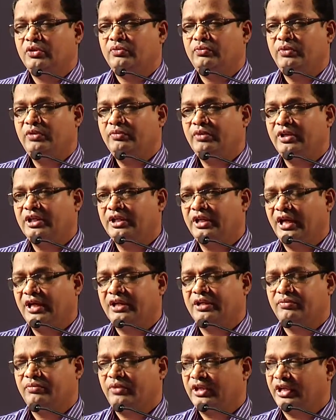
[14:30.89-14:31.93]

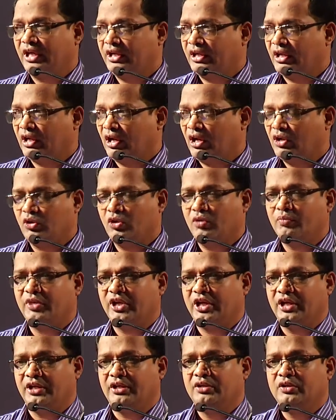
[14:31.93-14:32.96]
we can
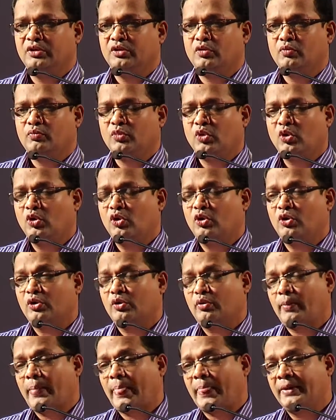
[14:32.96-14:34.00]
accommodate more